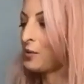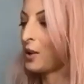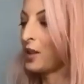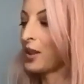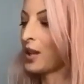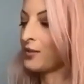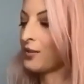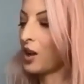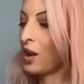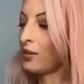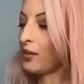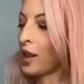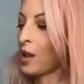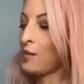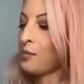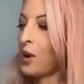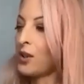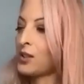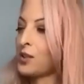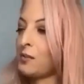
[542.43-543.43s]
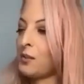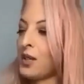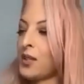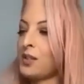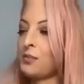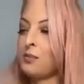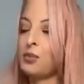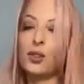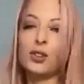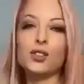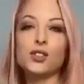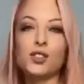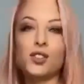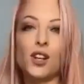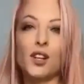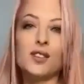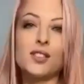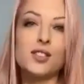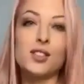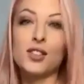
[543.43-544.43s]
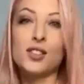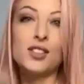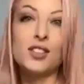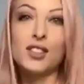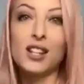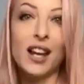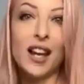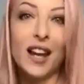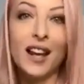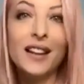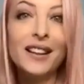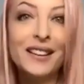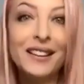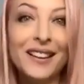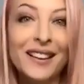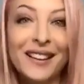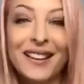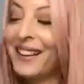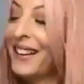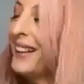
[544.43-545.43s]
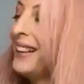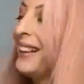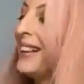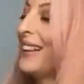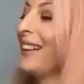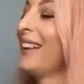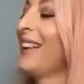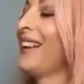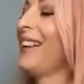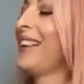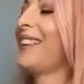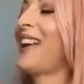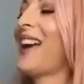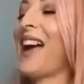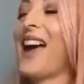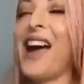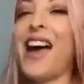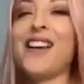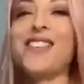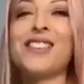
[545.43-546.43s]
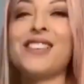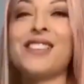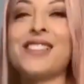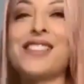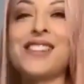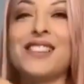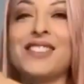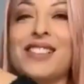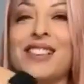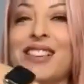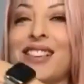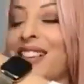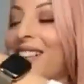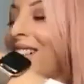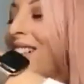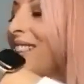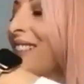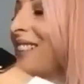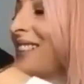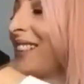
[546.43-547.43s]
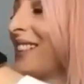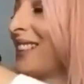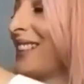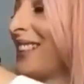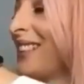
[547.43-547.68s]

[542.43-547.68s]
when they've got their bottomless brunch on Sunday, the hair will still look good.